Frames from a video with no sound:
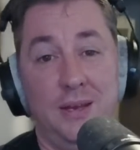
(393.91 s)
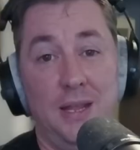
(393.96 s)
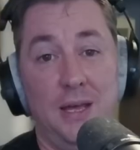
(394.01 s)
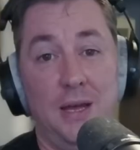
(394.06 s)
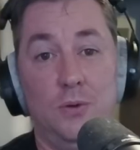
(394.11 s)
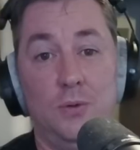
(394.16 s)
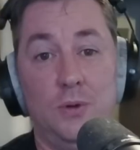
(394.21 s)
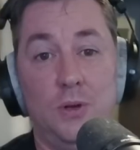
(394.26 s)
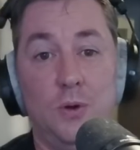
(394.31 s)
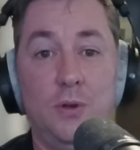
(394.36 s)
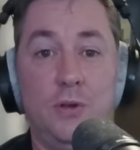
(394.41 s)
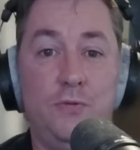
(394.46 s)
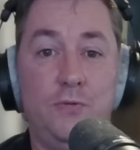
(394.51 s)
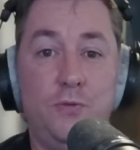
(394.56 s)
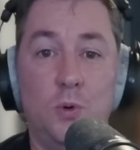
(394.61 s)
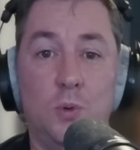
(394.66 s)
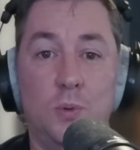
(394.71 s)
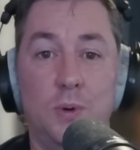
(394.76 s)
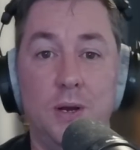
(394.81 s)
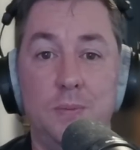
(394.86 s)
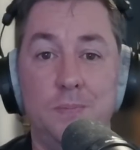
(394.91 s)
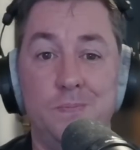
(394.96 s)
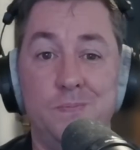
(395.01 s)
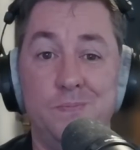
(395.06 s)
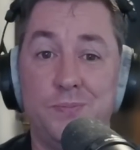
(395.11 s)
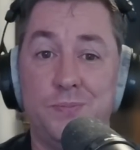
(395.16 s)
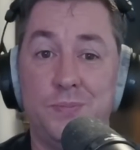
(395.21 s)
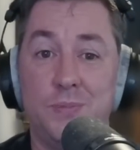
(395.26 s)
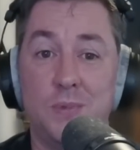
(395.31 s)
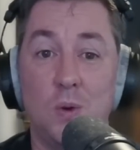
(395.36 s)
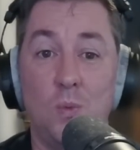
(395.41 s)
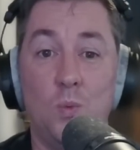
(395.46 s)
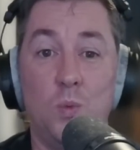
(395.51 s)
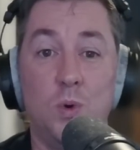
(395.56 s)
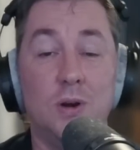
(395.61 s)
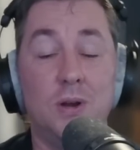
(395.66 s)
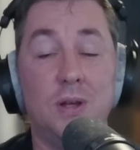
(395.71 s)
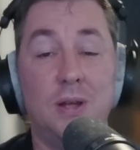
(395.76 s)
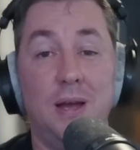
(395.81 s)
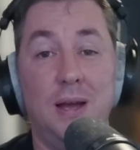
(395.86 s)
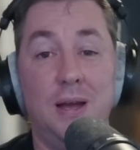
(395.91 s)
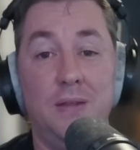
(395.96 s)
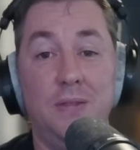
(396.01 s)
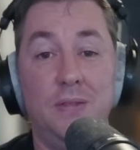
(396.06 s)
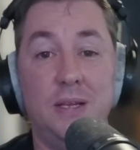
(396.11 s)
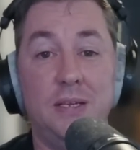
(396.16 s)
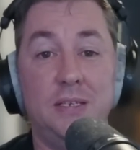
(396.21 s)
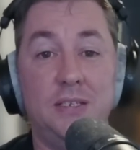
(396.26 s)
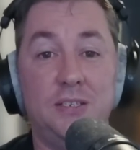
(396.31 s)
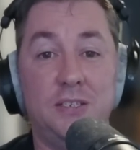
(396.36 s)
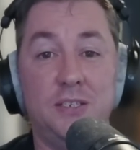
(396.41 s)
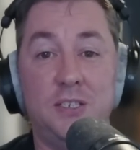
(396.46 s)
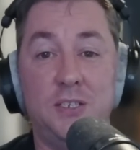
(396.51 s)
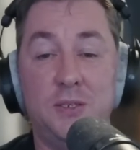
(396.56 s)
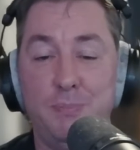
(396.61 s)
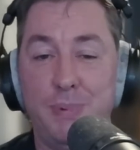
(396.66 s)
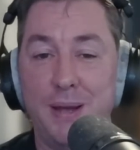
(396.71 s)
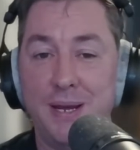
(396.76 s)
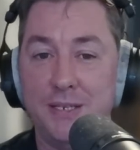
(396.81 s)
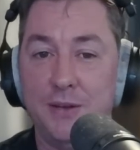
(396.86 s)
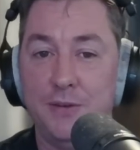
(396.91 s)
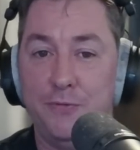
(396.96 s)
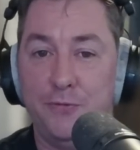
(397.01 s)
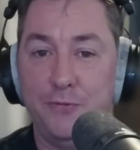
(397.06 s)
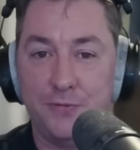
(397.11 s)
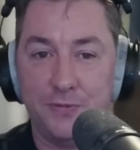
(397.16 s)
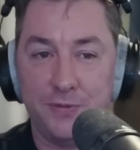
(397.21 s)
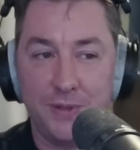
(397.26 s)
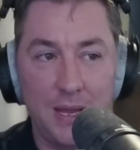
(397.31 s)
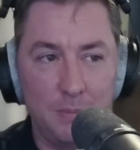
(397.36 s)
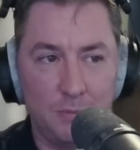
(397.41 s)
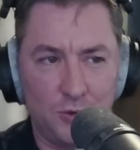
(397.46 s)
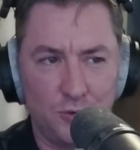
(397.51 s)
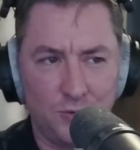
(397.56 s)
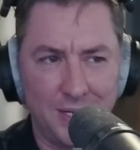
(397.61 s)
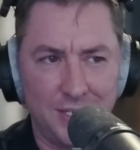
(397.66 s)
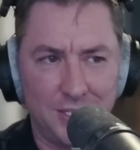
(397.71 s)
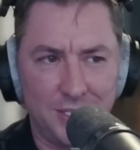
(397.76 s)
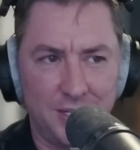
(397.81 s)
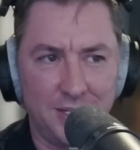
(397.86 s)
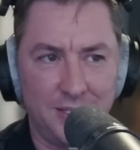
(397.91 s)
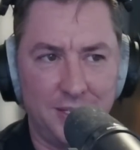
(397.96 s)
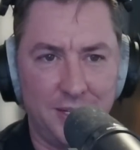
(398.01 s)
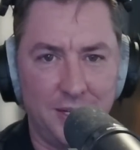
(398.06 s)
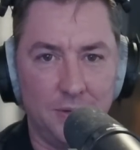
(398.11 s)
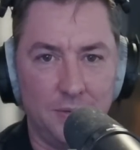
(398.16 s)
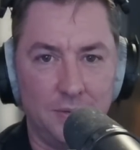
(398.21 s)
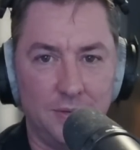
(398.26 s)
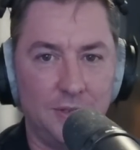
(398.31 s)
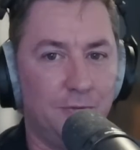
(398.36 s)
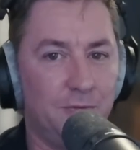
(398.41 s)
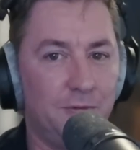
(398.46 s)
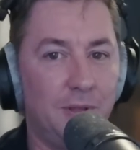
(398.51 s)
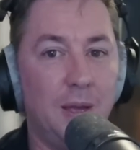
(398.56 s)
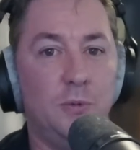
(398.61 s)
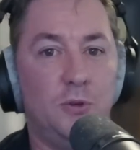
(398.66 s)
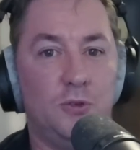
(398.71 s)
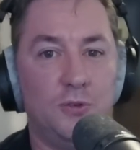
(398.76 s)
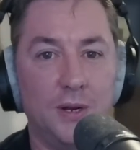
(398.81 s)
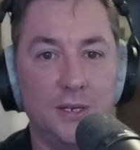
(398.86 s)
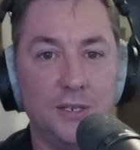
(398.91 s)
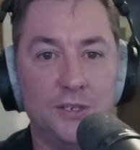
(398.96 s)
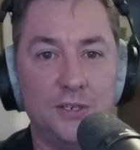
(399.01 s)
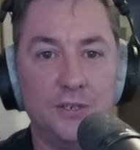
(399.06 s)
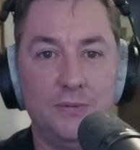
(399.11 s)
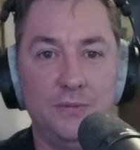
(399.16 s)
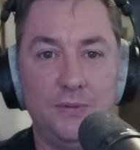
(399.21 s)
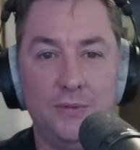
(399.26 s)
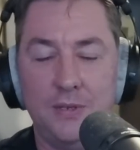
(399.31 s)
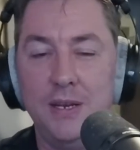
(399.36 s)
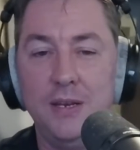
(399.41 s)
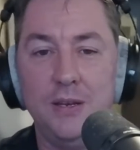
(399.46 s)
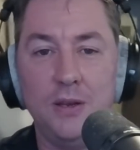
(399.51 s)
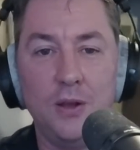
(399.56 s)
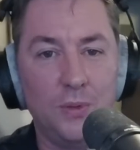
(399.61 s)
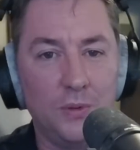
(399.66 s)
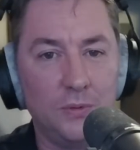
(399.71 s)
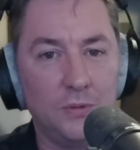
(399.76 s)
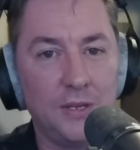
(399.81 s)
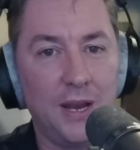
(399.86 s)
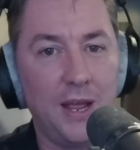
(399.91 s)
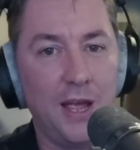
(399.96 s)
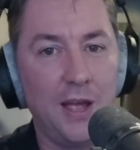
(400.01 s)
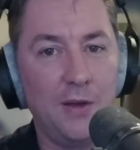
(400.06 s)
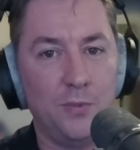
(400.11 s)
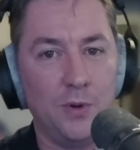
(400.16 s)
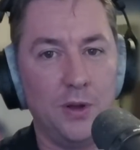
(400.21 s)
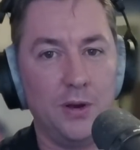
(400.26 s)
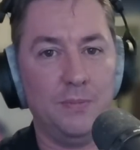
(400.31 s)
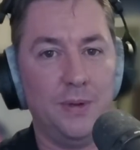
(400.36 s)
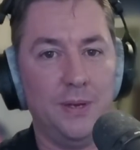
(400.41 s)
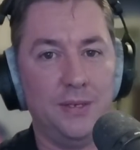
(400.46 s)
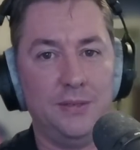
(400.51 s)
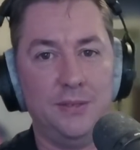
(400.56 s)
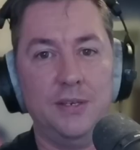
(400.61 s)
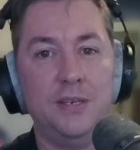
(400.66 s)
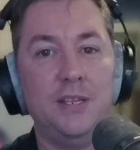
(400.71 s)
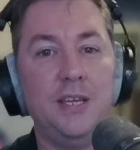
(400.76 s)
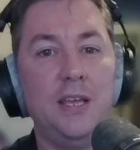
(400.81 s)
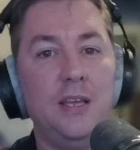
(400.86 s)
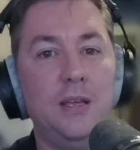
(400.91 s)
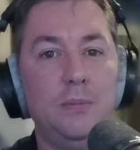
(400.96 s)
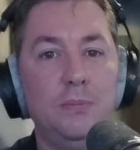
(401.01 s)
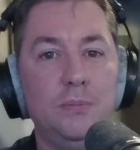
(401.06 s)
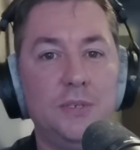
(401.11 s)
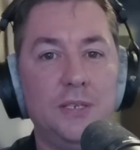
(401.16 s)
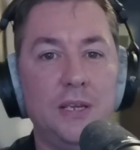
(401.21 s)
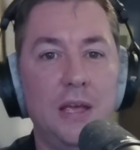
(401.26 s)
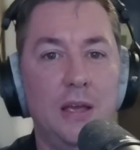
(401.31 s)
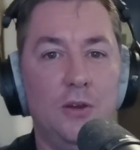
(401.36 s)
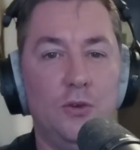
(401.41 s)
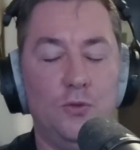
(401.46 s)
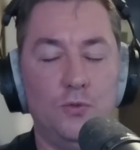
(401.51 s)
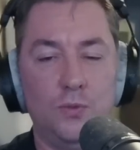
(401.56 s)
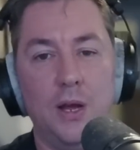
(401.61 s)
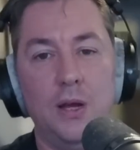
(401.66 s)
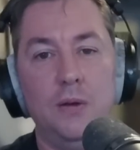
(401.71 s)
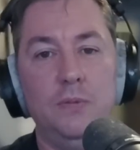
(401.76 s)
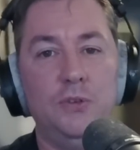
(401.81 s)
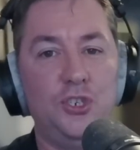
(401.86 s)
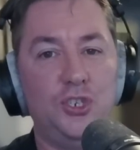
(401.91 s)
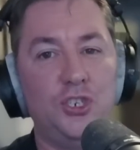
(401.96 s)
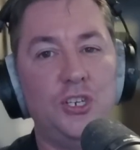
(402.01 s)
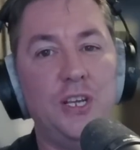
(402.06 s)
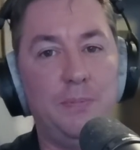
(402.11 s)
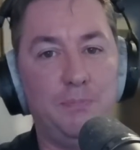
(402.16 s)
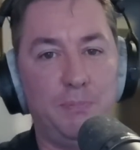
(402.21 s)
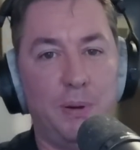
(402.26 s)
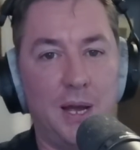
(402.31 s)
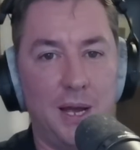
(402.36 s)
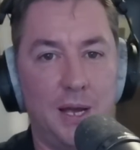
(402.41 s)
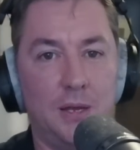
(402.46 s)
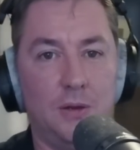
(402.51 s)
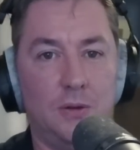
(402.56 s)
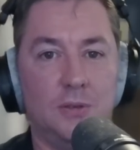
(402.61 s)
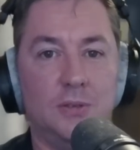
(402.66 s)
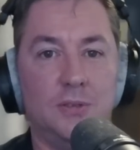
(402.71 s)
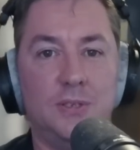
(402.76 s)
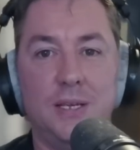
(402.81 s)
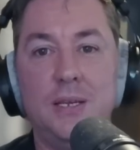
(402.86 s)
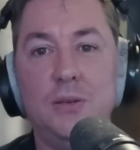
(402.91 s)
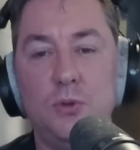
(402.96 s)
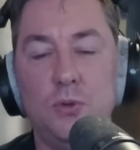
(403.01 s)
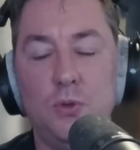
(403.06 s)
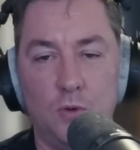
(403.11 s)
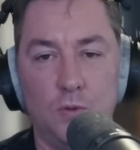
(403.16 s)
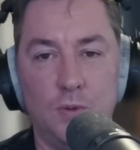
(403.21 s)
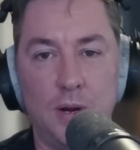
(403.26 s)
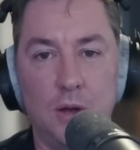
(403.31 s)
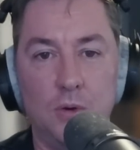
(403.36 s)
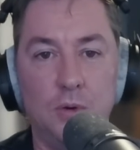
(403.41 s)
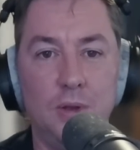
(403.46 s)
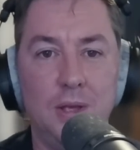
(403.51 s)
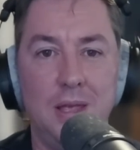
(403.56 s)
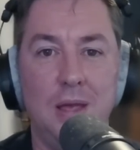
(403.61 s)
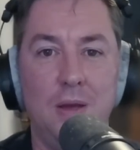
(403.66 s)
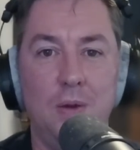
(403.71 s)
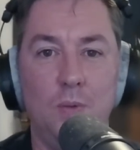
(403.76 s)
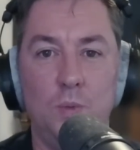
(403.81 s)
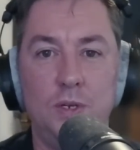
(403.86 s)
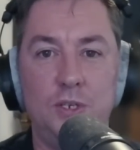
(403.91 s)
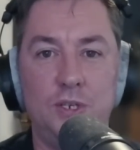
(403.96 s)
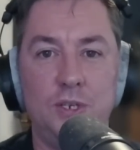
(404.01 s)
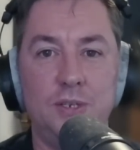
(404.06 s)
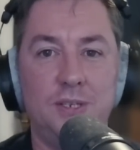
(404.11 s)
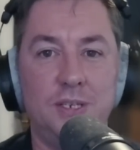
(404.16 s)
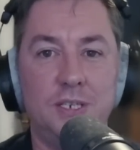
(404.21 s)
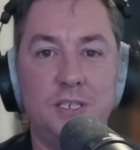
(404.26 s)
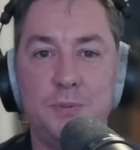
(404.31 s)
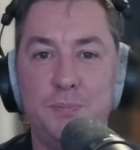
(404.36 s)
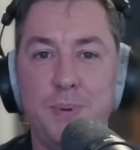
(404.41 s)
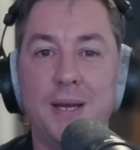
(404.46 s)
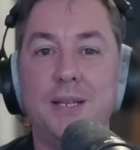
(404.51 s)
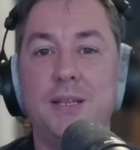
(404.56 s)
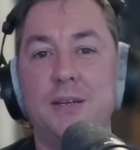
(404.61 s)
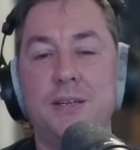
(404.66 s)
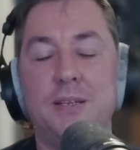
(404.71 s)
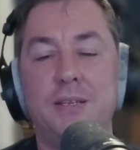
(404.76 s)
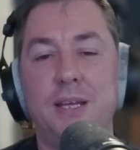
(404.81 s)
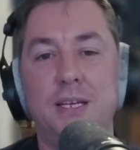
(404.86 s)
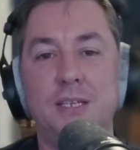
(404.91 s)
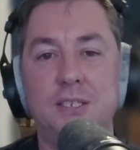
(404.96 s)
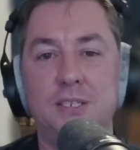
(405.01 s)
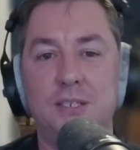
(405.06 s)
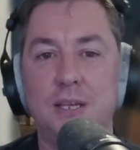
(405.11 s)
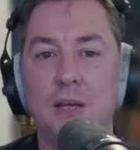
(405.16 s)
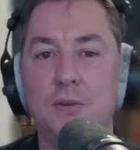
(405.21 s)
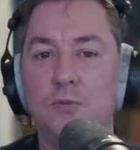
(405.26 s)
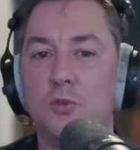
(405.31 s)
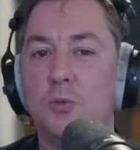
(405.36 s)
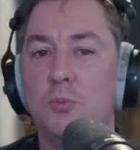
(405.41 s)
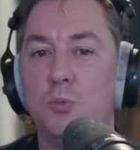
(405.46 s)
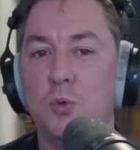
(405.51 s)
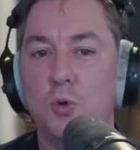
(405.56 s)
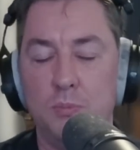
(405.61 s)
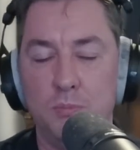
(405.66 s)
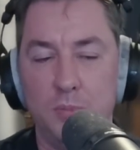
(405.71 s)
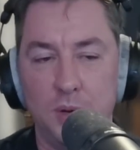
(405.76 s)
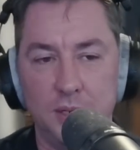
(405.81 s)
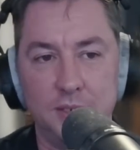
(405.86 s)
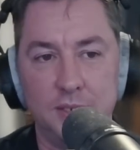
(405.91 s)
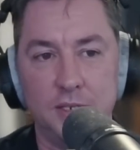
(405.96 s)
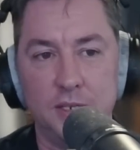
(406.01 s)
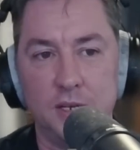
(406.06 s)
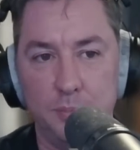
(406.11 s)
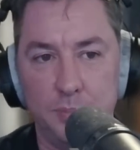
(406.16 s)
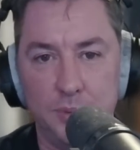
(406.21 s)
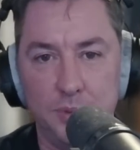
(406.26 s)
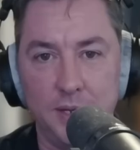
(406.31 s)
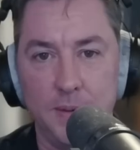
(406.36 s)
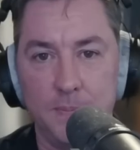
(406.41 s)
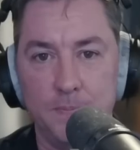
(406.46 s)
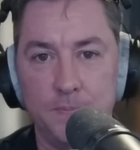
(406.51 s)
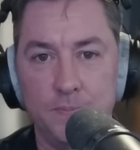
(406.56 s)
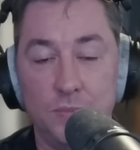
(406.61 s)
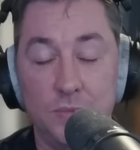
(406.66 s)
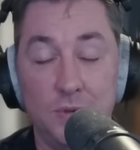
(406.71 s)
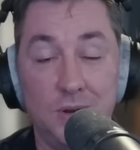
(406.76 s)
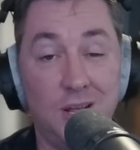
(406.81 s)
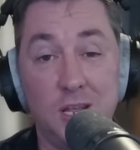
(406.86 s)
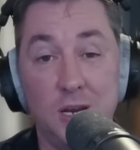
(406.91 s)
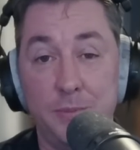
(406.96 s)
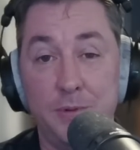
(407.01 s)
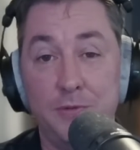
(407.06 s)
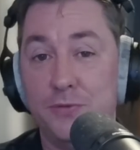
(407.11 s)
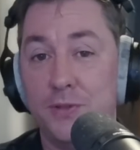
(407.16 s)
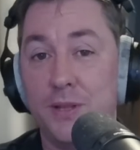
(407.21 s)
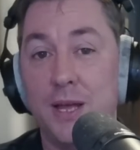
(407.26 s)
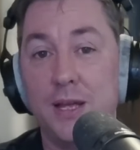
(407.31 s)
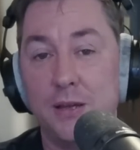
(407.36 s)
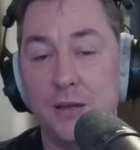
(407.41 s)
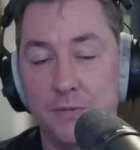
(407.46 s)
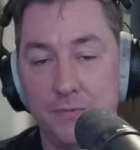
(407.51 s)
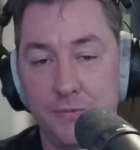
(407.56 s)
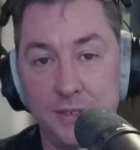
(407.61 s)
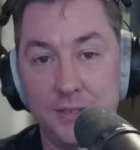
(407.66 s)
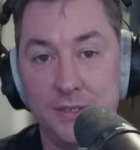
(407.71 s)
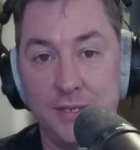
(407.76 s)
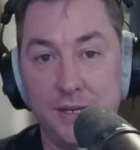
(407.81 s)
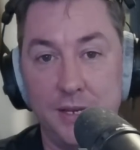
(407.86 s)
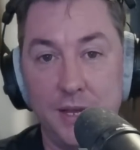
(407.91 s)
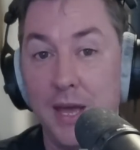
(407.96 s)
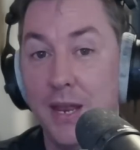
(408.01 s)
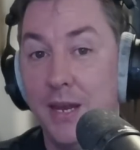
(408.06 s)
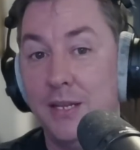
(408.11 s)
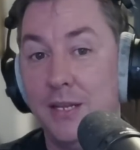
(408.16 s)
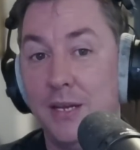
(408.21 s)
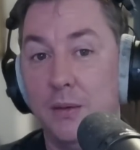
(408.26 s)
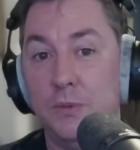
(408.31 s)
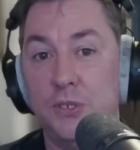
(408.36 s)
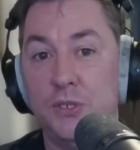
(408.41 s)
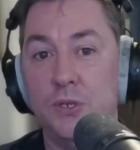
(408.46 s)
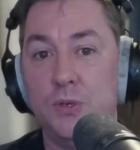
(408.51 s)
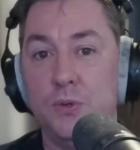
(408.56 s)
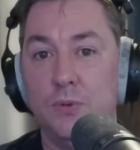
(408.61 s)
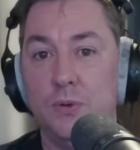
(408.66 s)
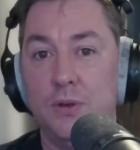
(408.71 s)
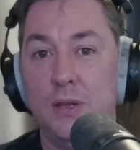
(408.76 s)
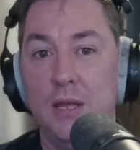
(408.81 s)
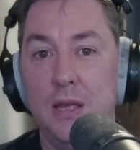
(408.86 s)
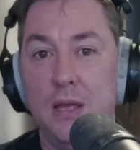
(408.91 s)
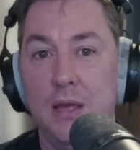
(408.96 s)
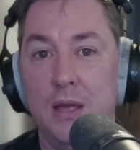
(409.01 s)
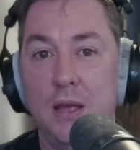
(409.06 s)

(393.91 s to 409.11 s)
Now, going forward, work on the suspected flame trench continues. The flame trench. Didn't know that was going to have one, as the teams drive sheet piles into the ground, which is expected to take several more months to complete. They're not going to be flying off this thing anytime soon.